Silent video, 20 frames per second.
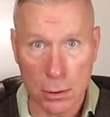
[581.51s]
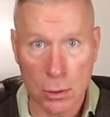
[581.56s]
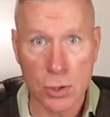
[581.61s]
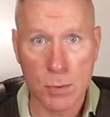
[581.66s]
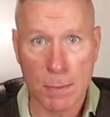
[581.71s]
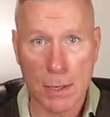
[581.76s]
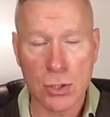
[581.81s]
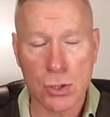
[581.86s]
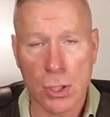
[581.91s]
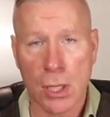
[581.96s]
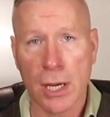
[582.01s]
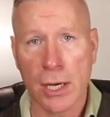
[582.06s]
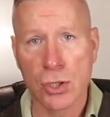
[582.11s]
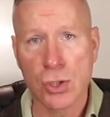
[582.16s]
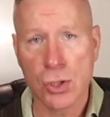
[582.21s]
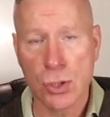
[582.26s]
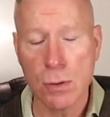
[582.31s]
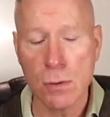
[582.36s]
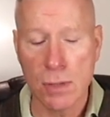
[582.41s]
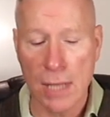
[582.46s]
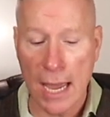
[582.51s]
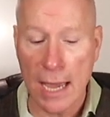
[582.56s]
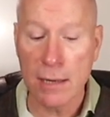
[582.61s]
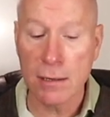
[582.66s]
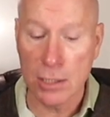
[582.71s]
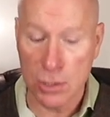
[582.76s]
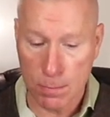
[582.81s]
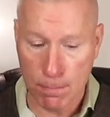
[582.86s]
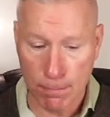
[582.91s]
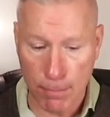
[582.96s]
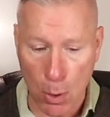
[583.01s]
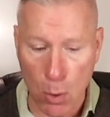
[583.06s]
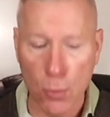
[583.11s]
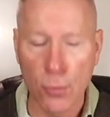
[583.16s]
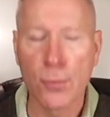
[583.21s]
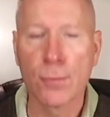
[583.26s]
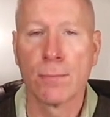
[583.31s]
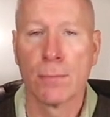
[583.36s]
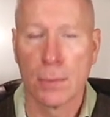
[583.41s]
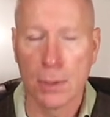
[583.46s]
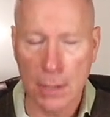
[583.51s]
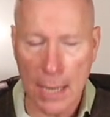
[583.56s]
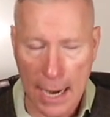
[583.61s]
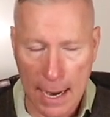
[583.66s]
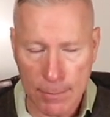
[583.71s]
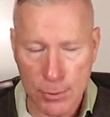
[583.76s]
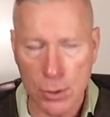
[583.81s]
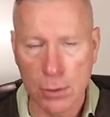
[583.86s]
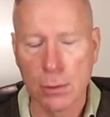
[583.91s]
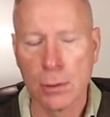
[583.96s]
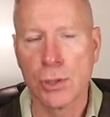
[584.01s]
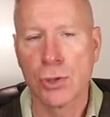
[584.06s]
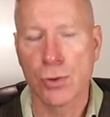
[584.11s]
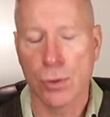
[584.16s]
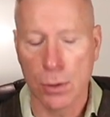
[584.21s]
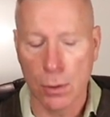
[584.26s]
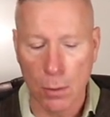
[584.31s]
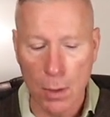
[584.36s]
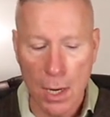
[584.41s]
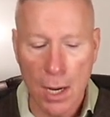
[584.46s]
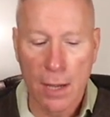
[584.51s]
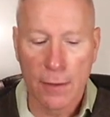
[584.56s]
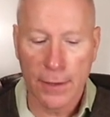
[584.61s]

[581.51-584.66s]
They're specialized to that. It's both absolutely true.